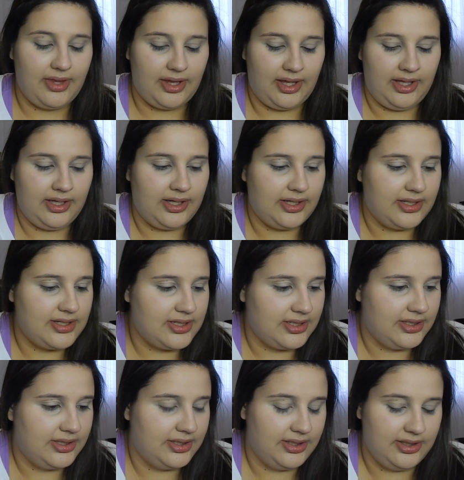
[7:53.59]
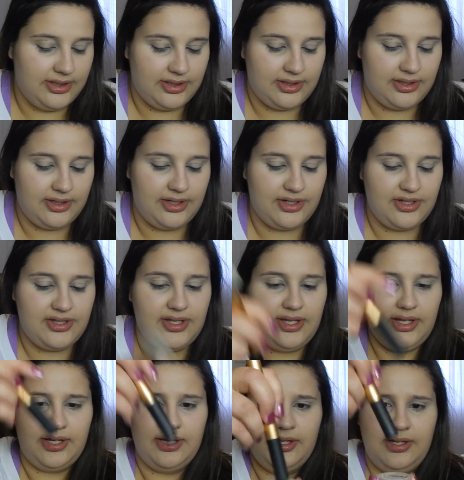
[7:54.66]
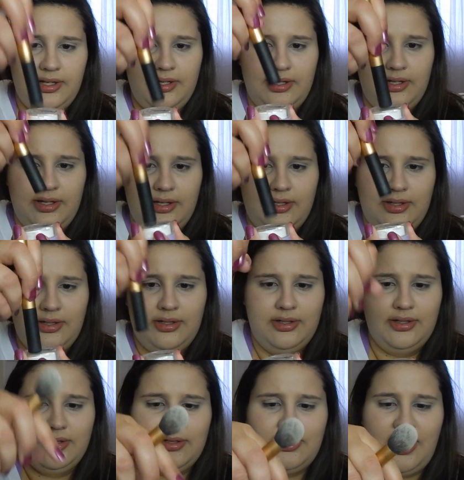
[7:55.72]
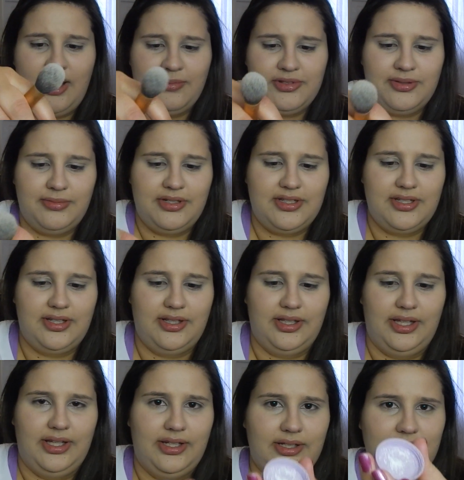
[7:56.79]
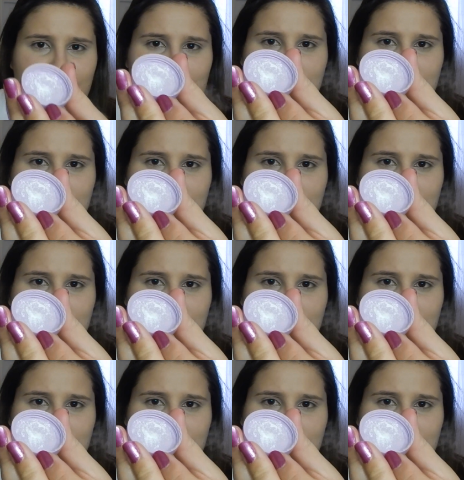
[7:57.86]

and I just like tap some into the lid.